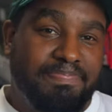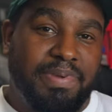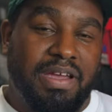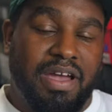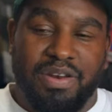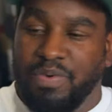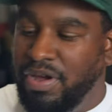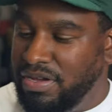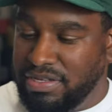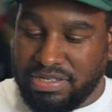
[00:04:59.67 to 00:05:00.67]
but it kind of
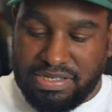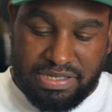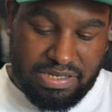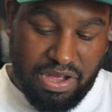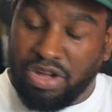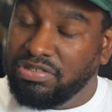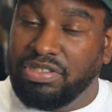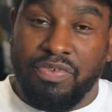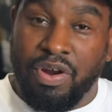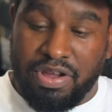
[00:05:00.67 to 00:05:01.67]
works. Hard
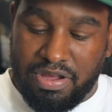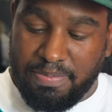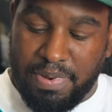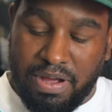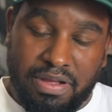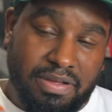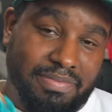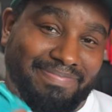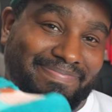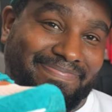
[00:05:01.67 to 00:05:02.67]
to rock, but
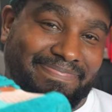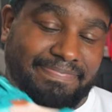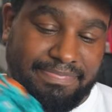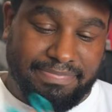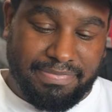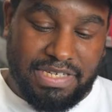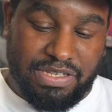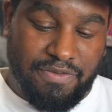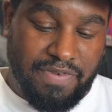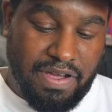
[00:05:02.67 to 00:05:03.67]

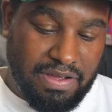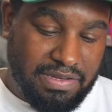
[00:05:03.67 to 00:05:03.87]
still fire.